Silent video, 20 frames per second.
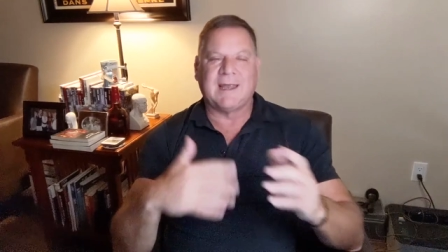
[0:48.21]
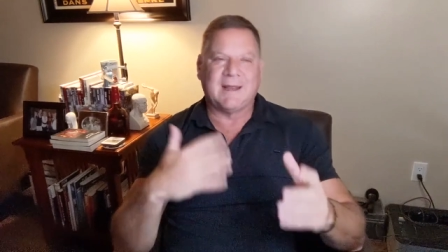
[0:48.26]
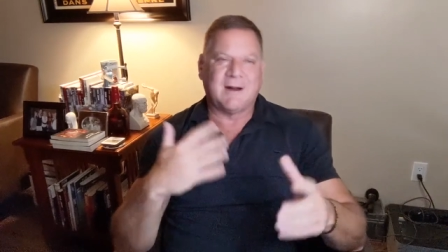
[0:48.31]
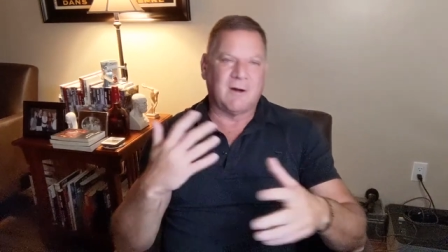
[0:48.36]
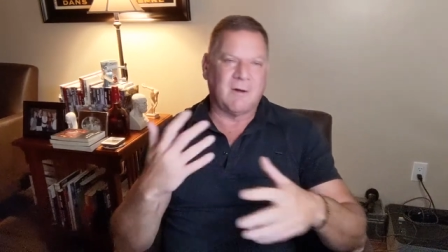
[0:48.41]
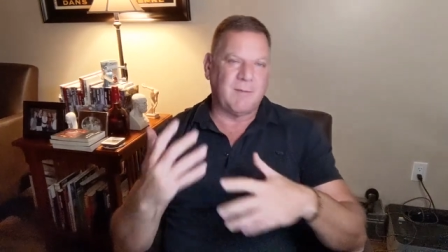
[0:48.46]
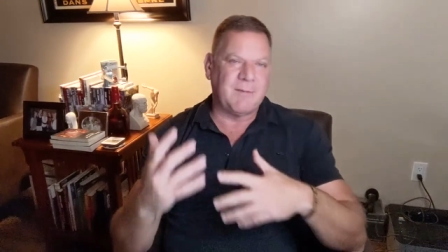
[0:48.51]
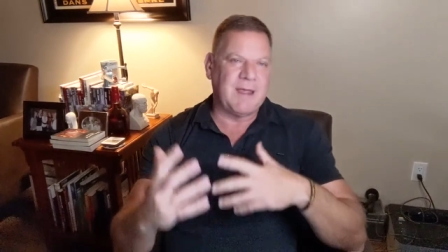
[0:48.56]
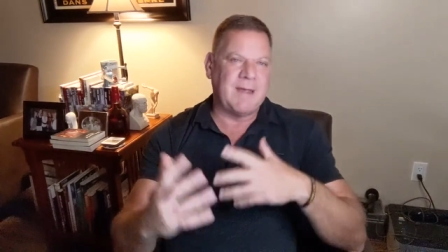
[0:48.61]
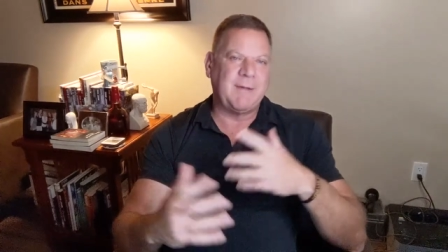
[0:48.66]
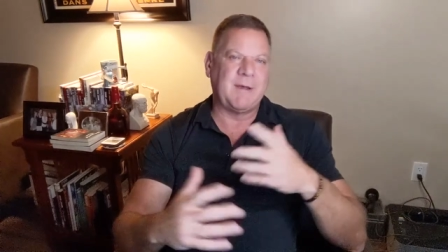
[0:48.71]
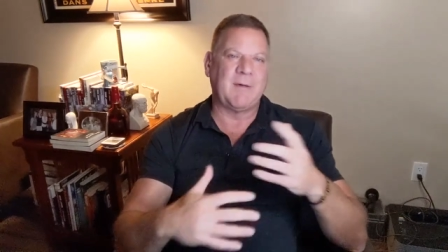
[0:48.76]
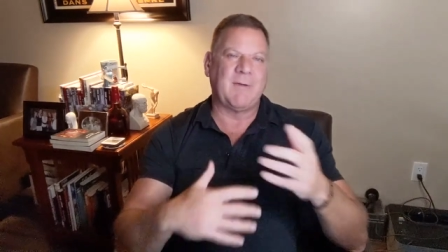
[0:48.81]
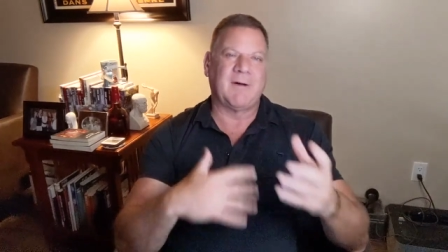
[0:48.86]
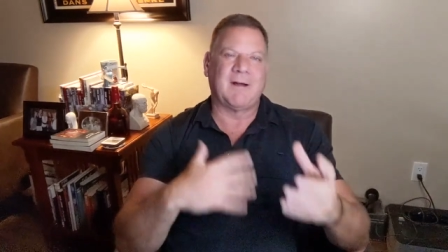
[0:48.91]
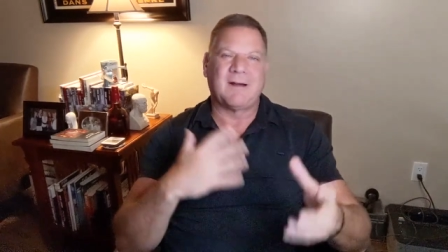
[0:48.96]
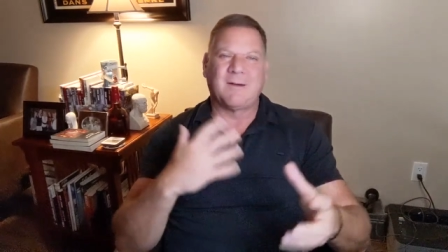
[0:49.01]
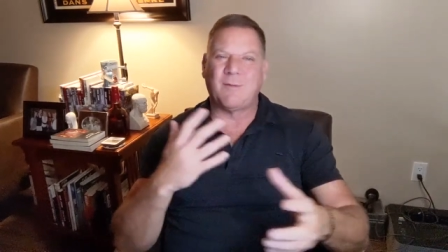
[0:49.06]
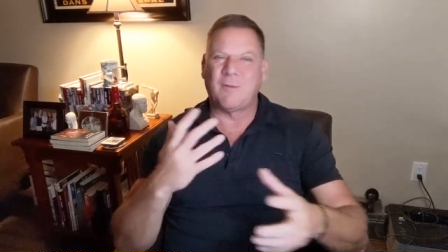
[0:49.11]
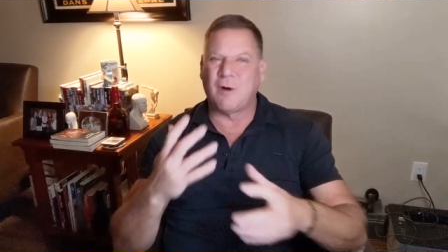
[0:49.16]
you know, maybe you
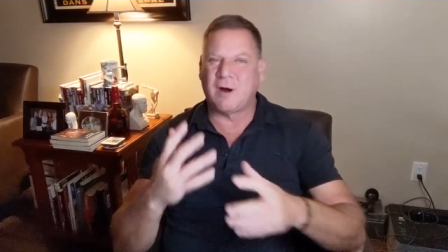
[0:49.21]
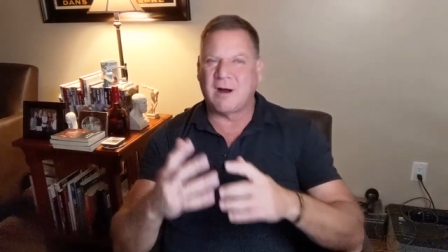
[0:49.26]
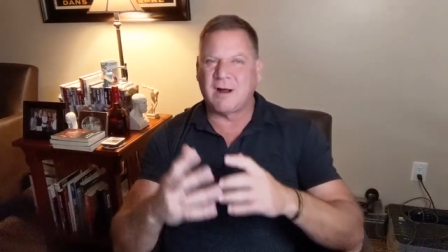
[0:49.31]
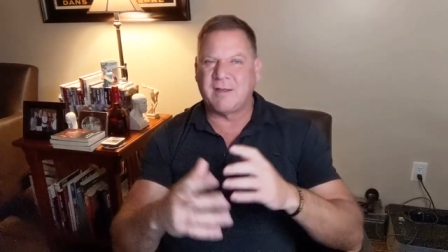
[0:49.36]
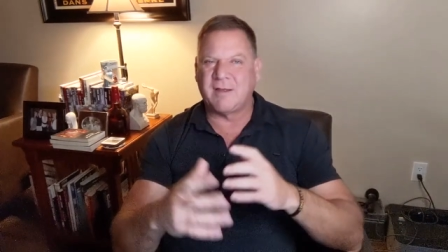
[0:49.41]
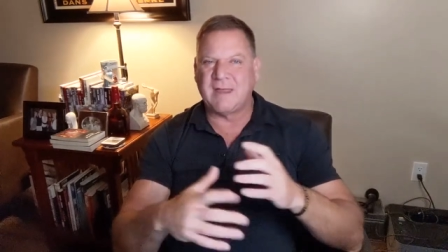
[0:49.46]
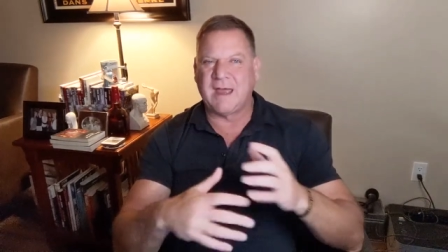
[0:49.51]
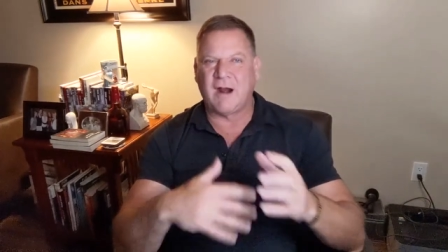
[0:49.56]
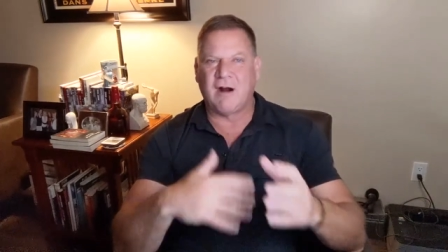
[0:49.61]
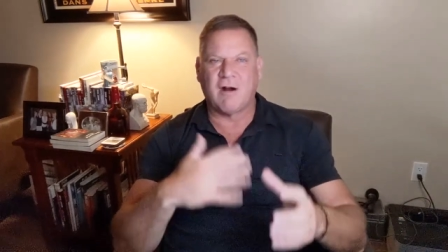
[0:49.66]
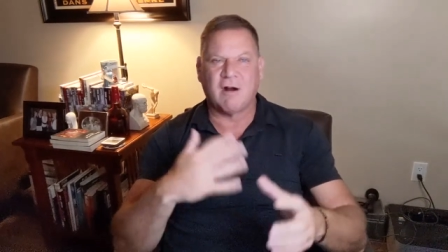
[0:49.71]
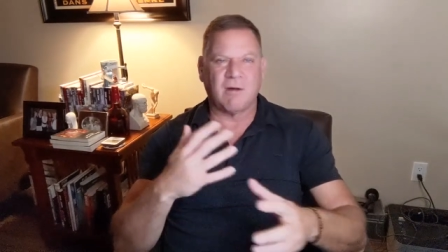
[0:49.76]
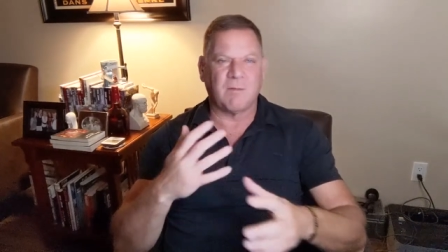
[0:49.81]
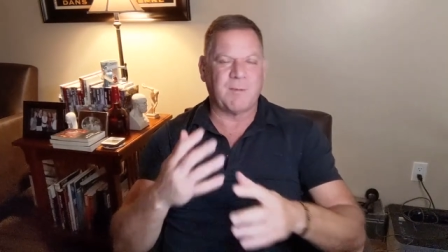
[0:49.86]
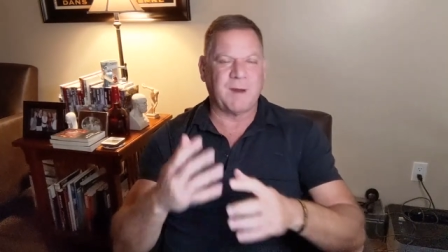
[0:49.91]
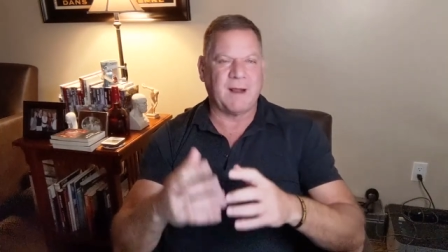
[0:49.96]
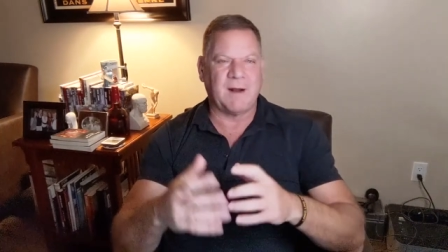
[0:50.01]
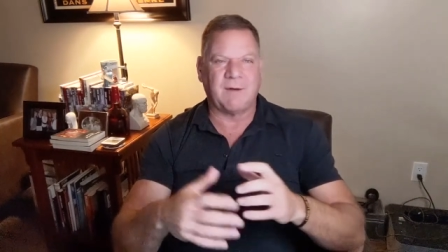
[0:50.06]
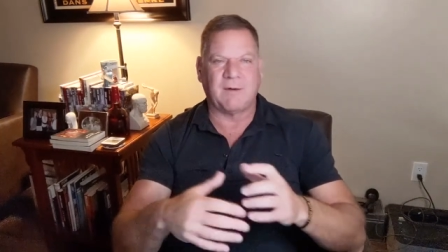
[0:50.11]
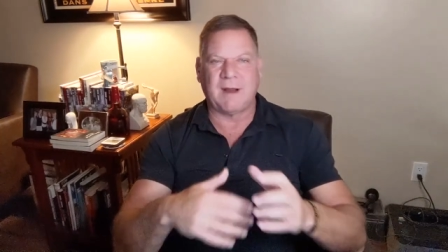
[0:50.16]
want to work on that heart
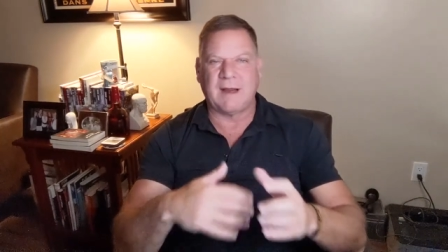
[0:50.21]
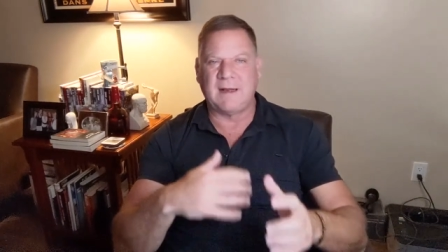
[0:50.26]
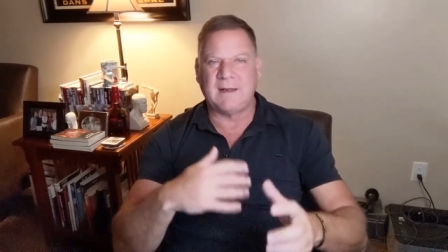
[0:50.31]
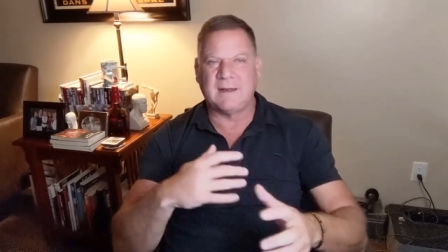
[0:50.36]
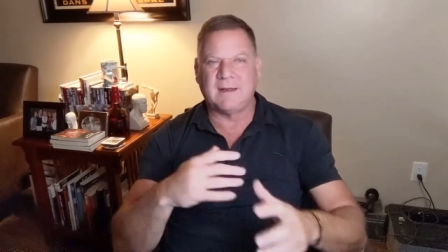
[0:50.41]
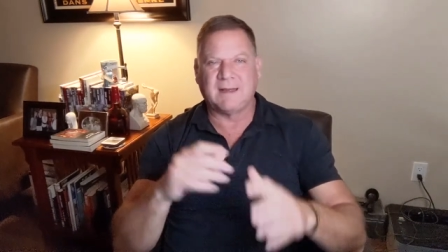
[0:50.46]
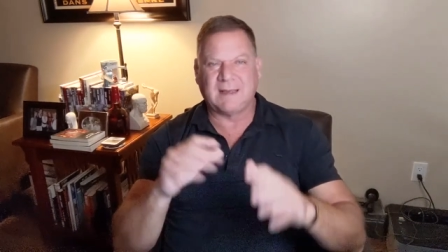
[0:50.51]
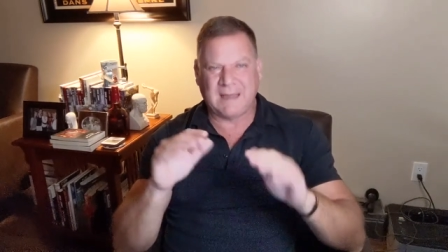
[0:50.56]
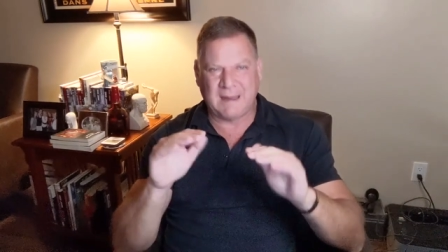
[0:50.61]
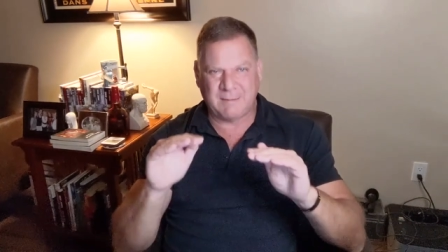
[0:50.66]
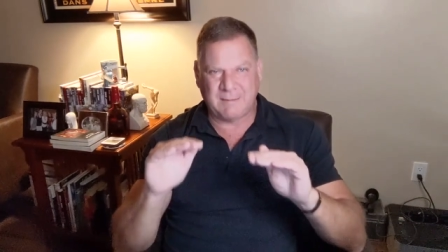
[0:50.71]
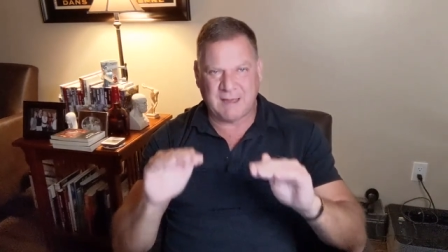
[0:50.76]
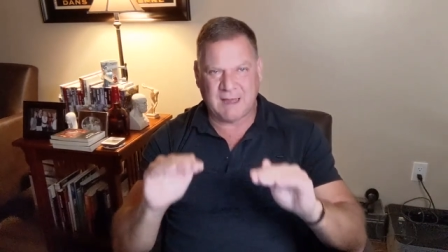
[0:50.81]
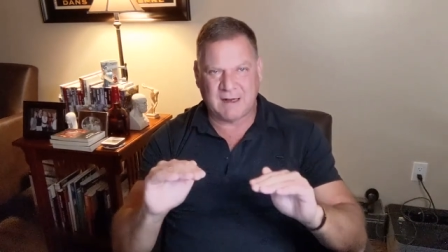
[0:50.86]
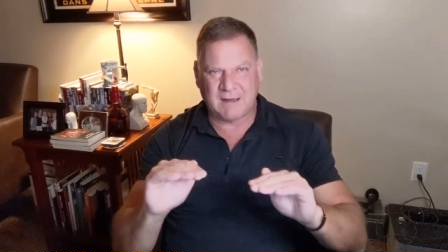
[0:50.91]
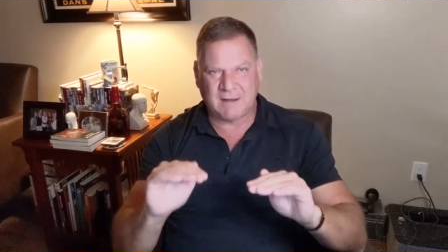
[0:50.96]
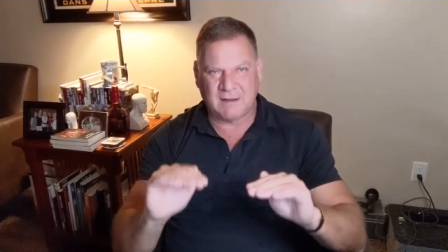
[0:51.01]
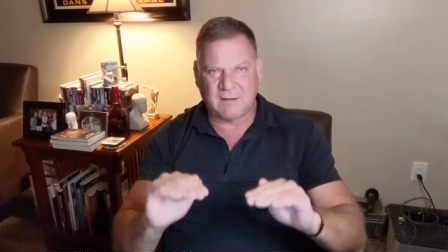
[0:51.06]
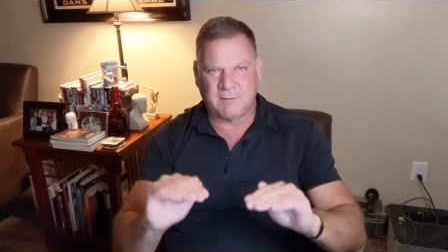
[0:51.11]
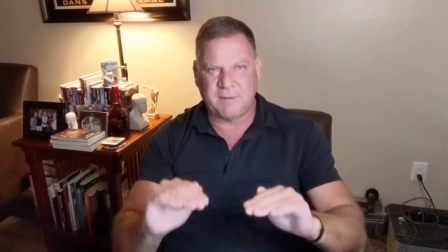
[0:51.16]
rate, keep
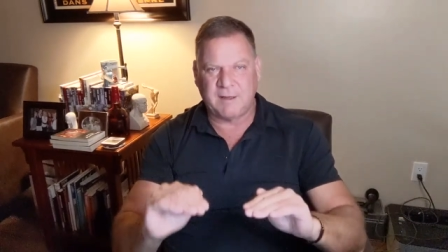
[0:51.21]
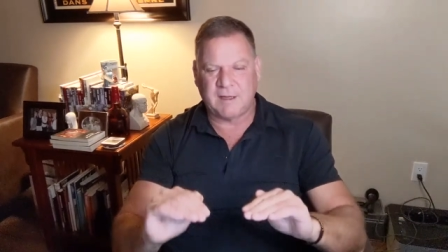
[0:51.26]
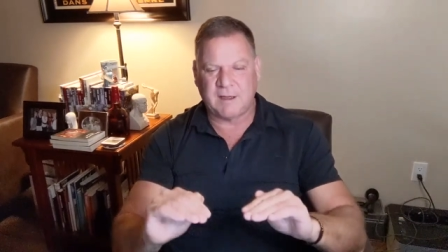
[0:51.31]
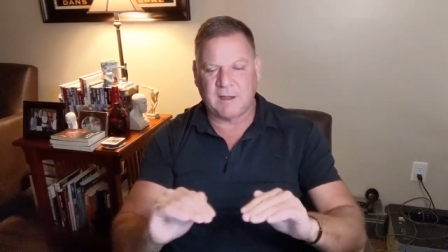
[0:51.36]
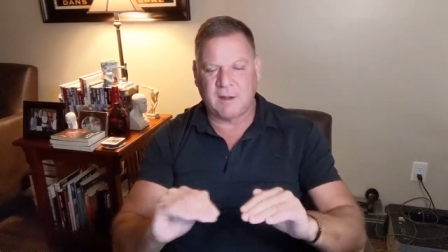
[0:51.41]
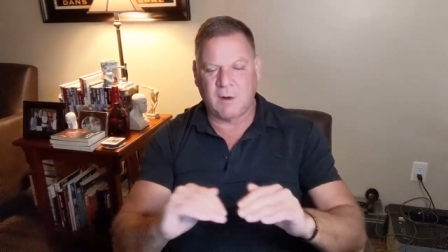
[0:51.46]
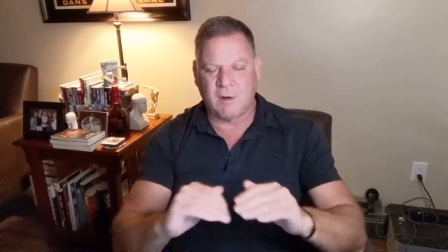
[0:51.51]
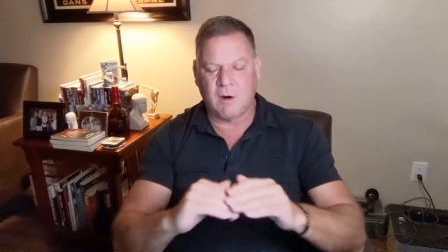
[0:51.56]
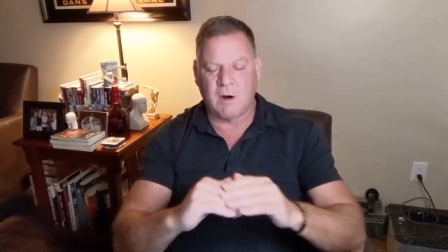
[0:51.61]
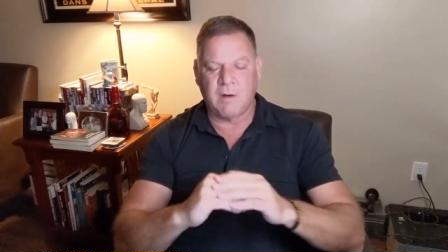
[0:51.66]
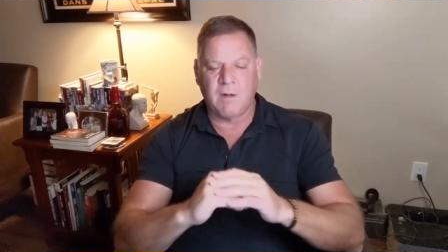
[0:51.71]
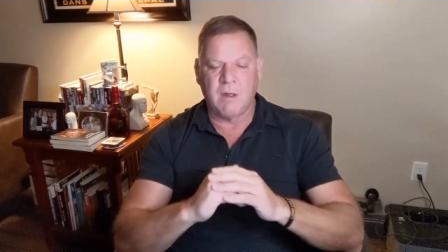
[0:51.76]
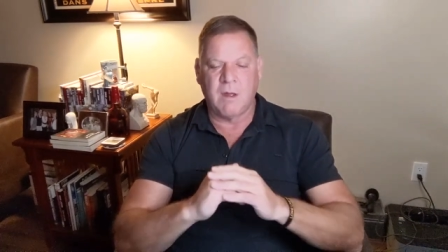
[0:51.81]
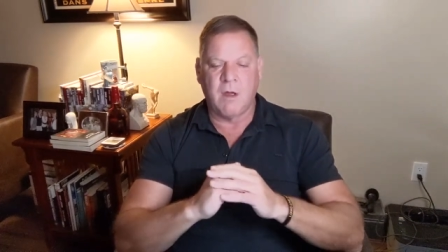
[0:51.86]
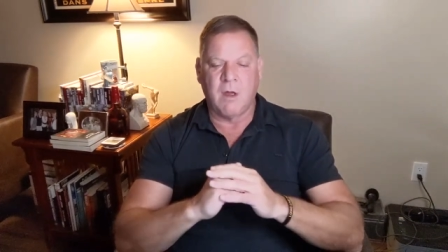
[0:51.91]
that a little bit lower.